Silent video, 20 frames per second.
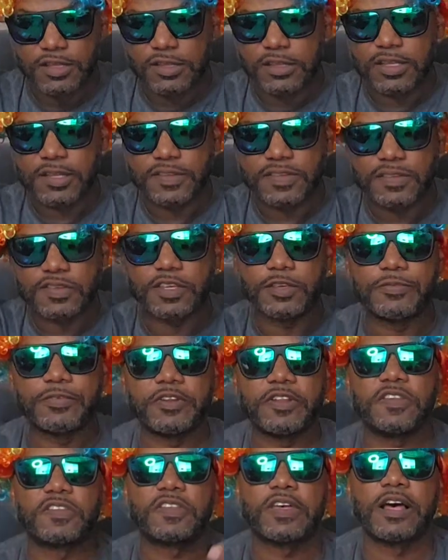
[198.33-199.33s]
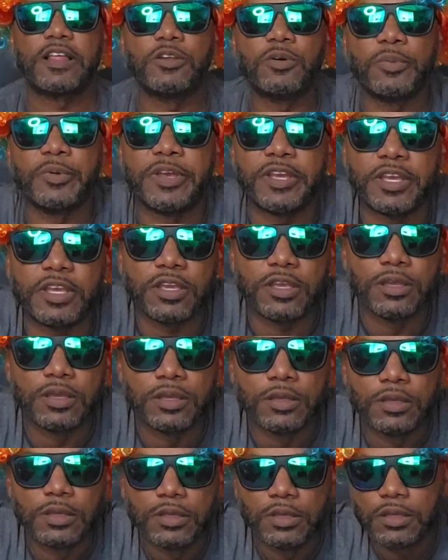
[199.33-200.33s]
Let's see, for this Halloween,
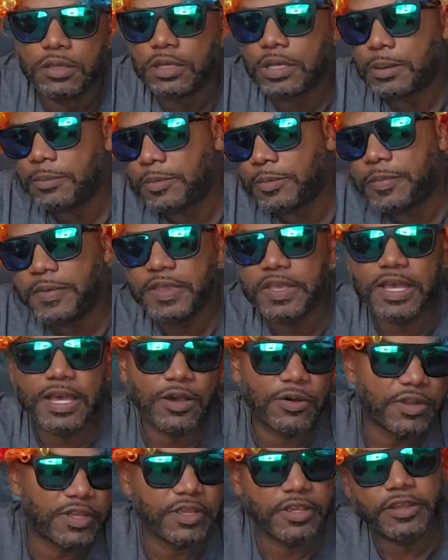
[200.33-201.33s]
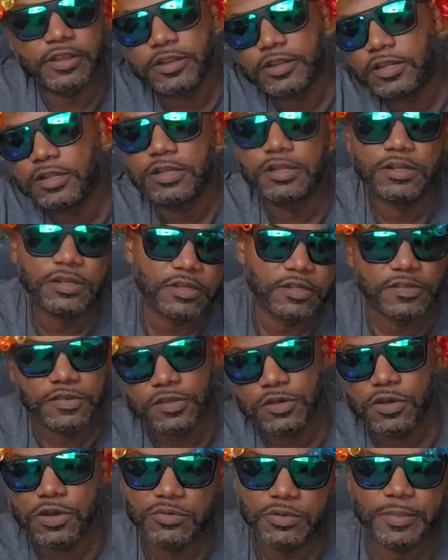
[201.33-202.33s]
I'm going to be out here. This
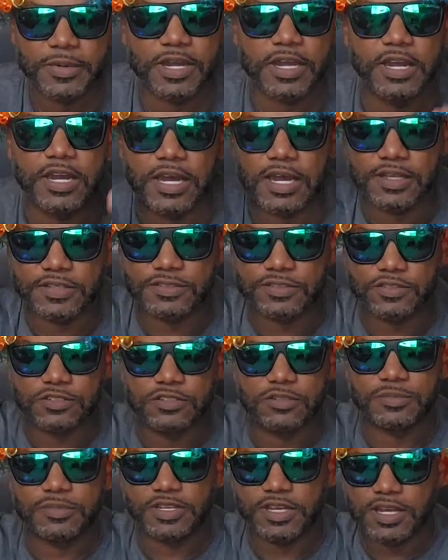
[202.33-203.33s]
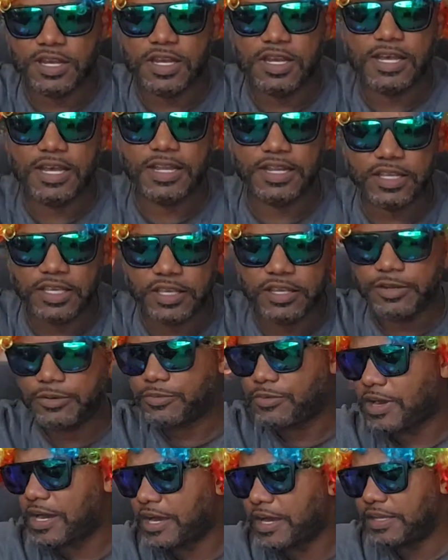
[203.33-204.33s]
going with my costume, y'all. Got to get it
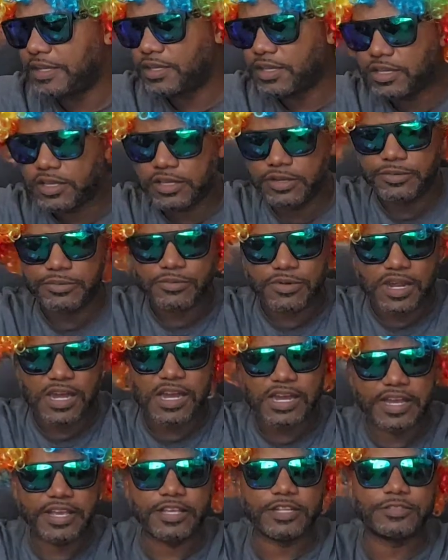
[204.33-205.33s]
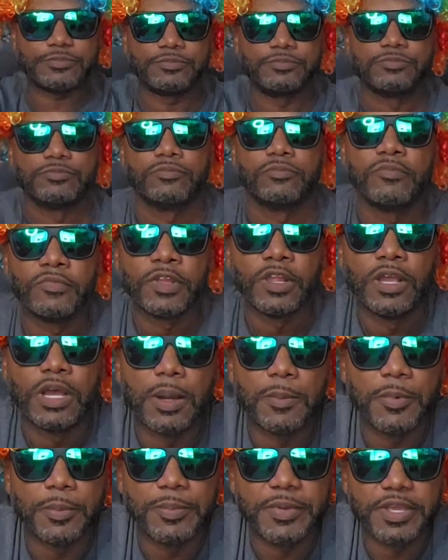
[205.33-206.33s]
right. Get it right.
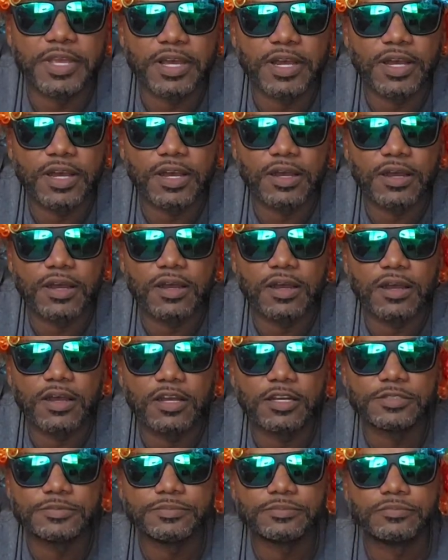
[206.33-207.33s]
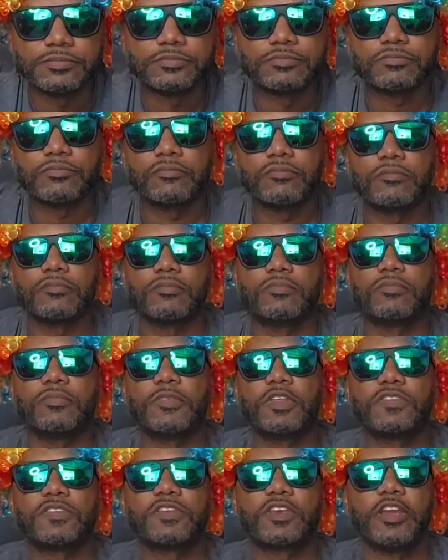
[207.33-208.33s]
I'm going to be a
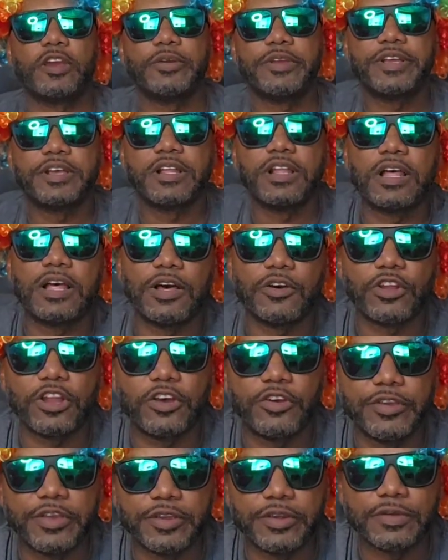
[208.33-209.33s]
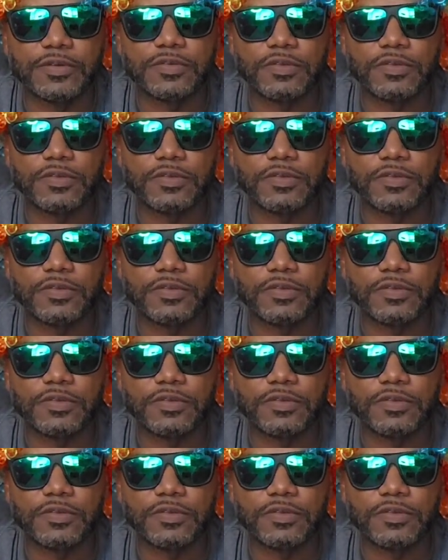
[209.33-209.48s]
scary clown out here.